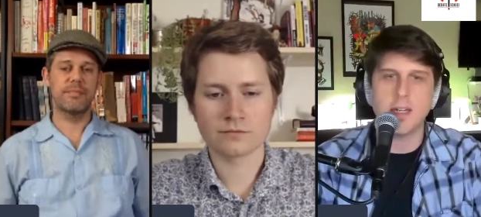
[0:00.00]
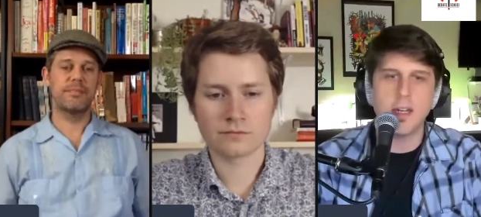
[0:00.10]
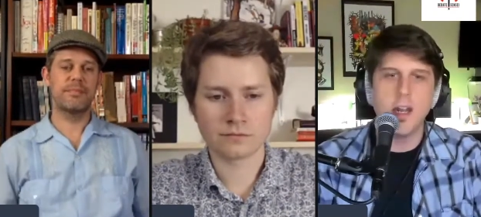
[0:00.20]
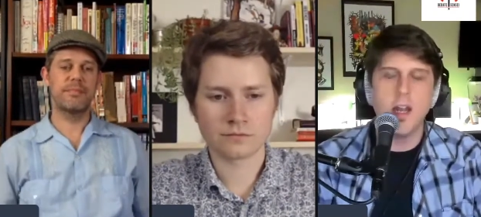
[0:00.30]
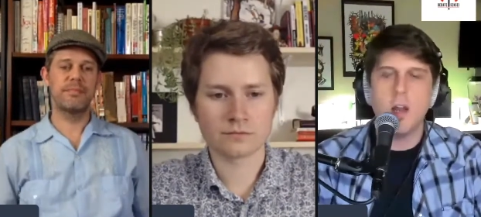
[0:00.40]
Speaker 1: Like
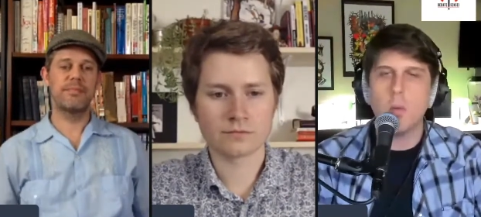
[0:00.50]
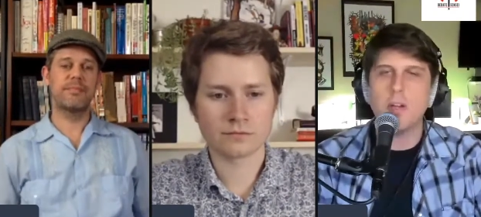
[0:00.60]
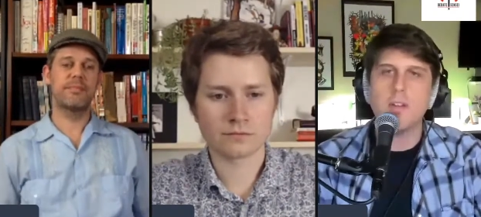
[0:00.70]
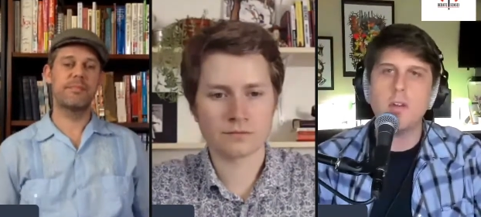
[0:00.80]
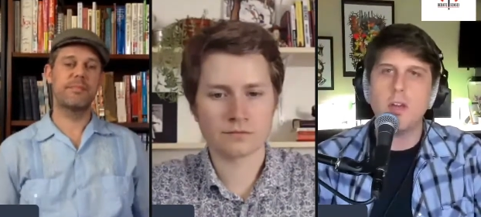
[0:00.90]

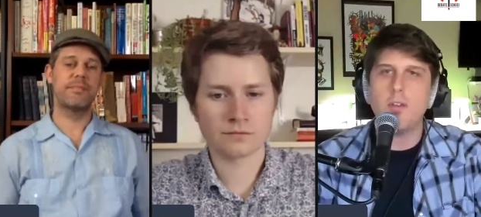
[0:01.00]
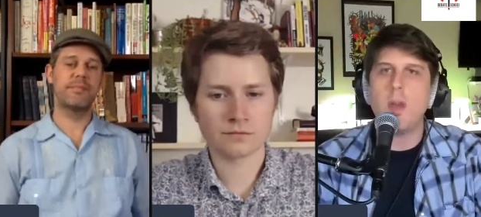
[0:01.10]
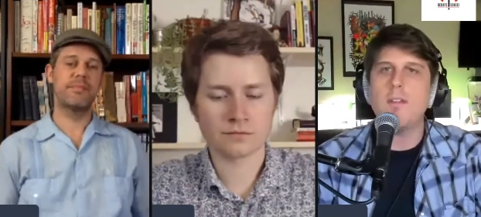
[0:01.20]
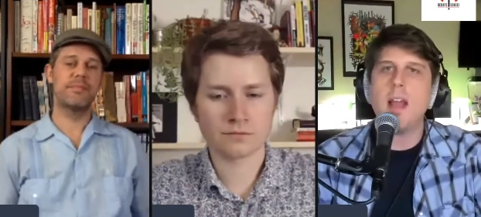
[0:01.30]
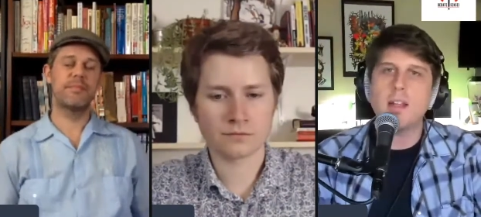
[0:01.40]
with you, if
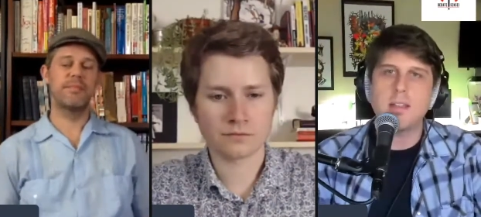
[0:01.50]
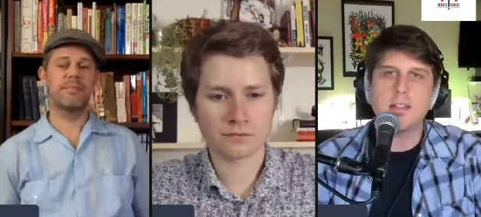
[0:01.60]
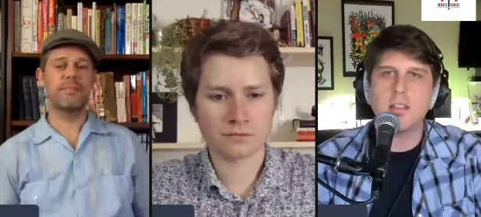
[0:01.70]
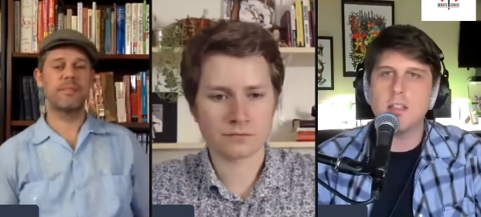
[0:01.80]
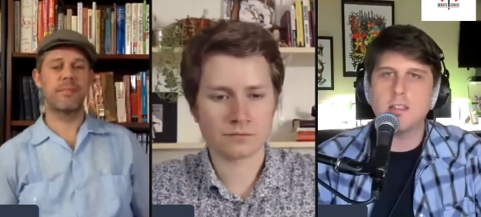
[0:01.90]
you have
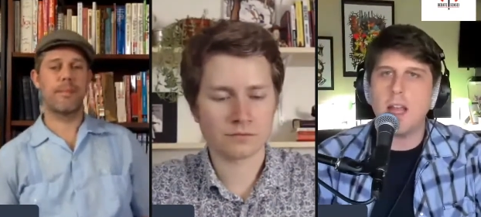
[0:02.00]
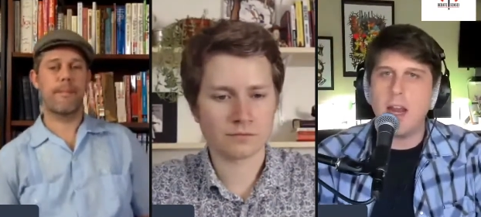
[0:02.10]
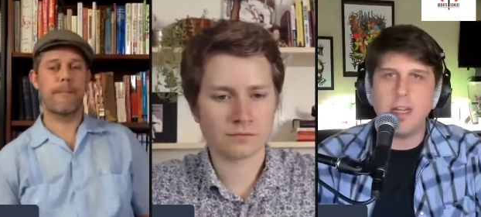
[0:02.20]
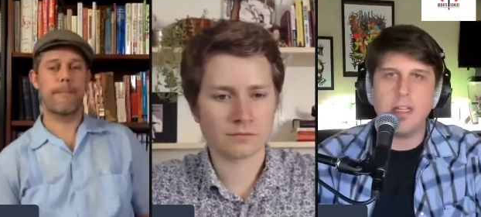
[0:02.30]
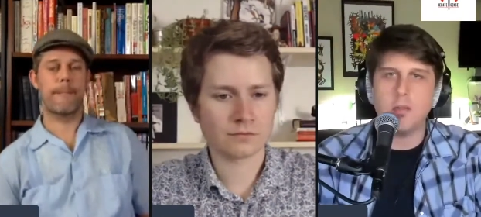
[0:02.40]
access to just
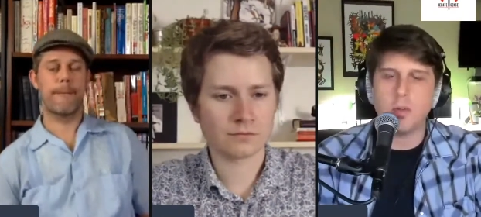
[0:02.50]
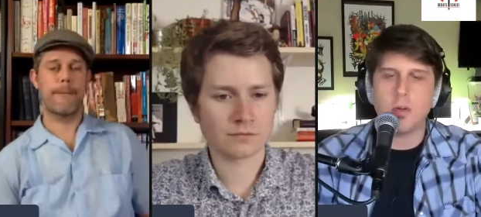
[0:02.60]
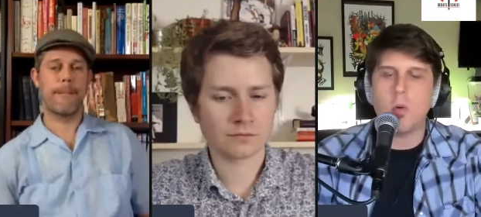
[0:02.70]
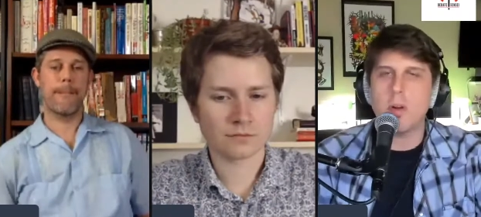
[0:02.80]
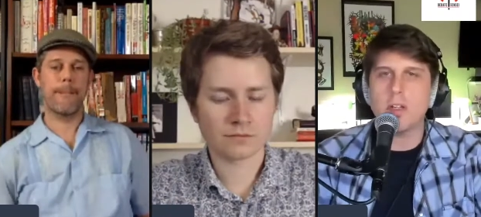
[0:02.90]
any
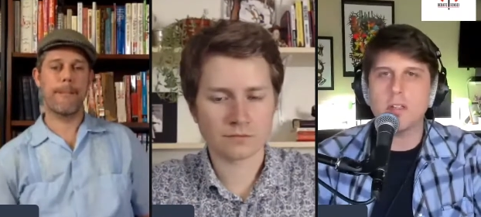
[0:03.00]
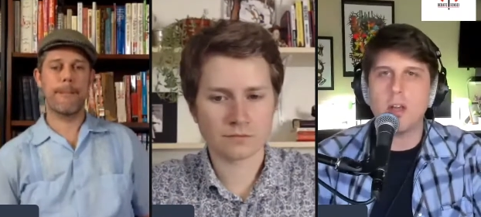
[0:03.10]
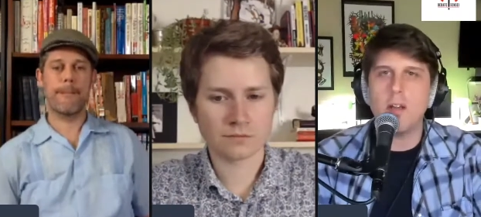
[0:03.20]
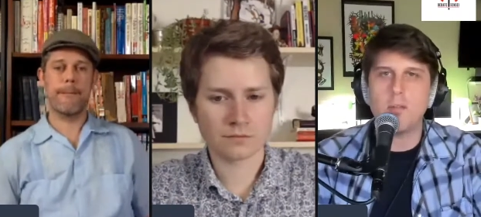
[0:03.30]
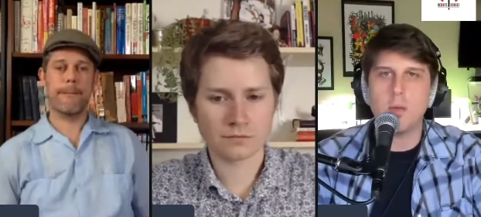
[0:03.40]
recording
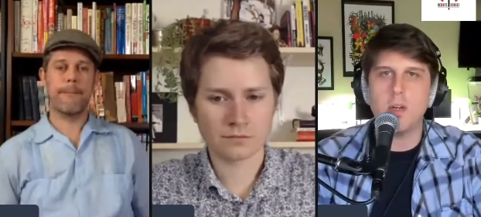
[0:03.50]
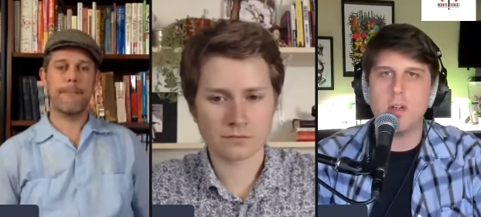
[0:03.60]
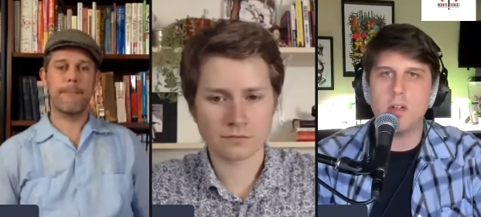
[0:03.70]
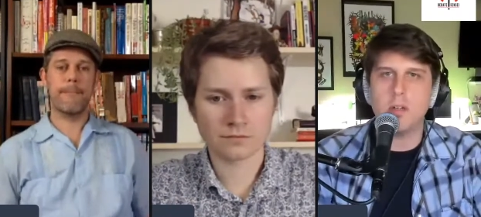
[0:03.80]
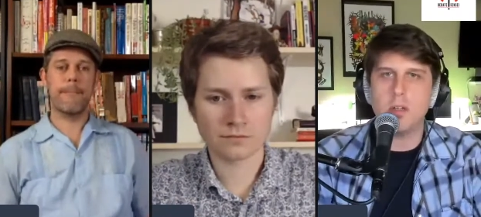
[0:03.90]

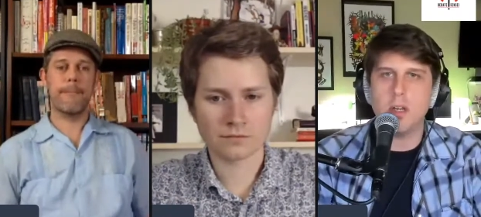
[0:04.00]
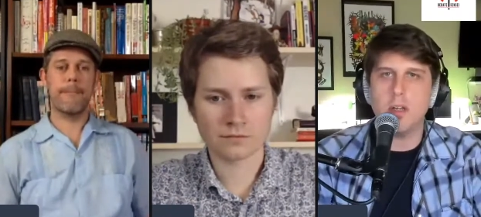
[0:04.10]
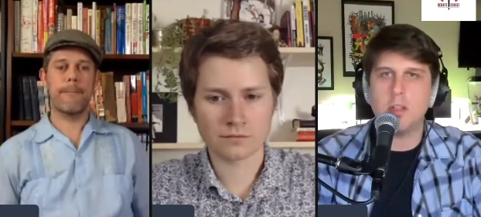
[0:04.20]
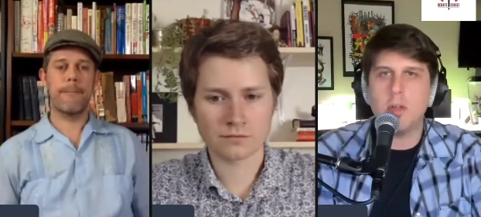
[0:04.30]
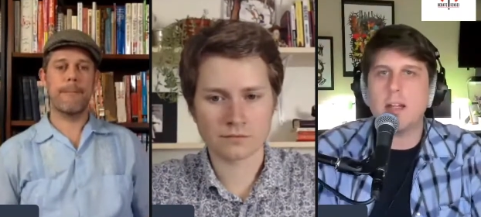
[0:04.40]
software, uh,
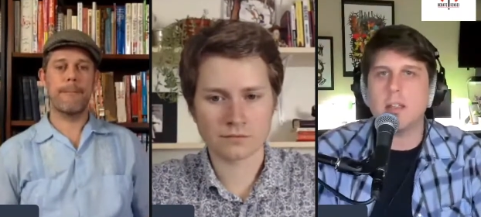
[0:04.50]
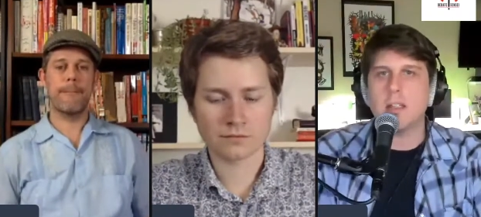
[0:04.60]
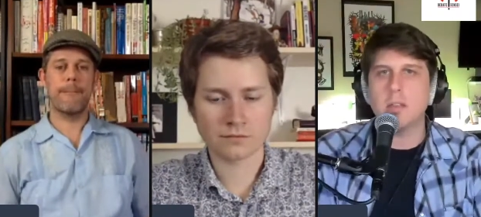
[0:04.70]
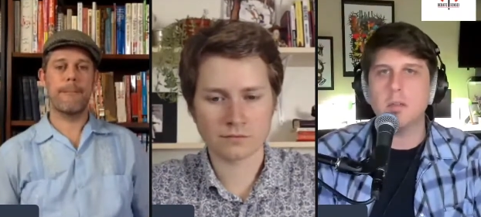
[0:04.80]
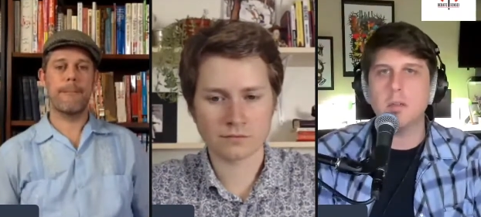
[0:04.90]
you likely
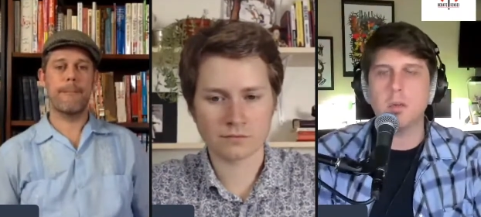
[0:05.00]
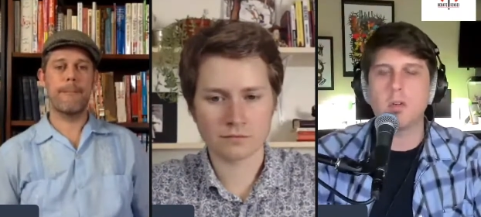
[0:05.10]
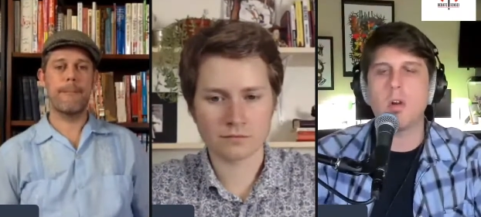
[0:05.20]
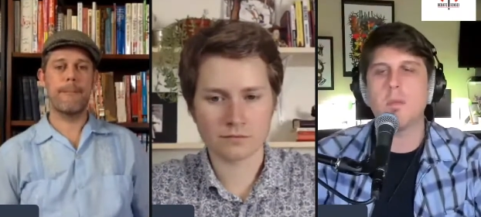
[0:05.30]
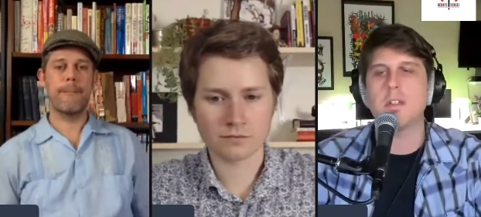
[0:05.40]
can
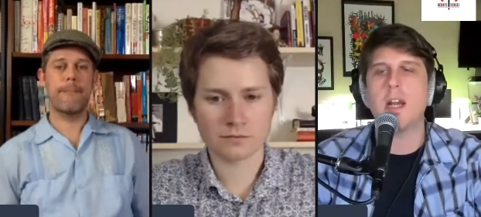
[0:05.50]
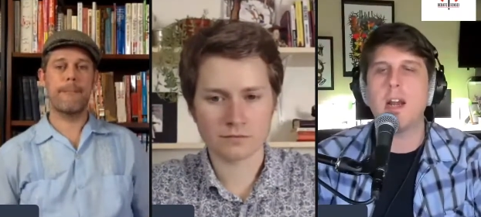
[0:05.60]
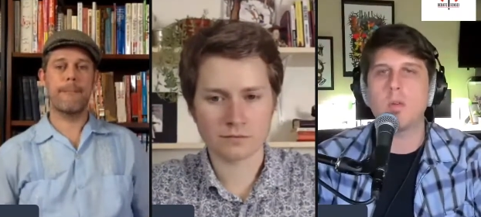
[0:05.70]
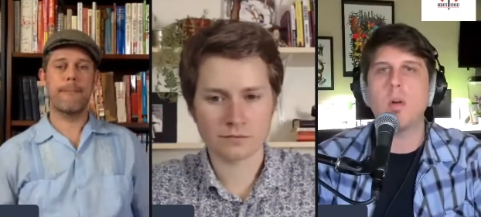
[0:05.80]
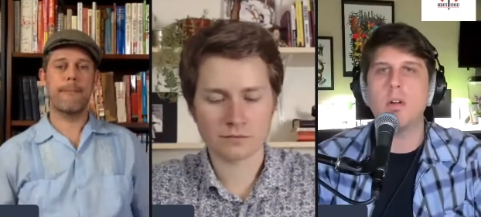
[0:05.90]
record a much
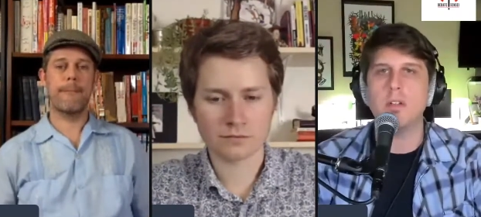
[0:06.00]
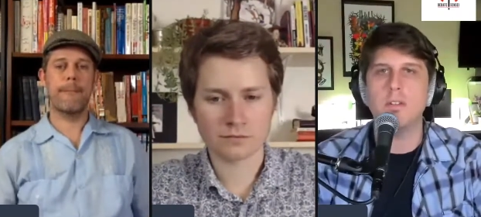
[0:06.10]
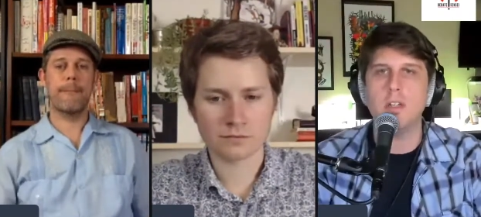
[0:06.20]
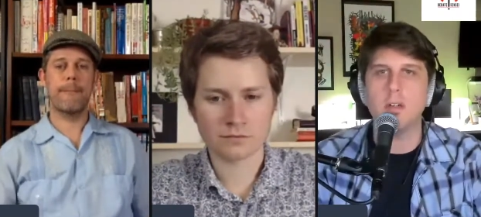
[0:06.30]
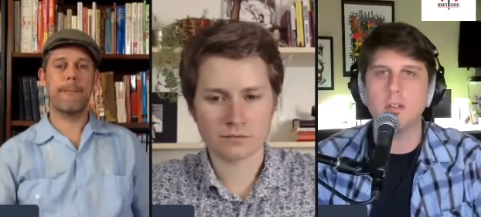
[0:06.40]
higher quality video.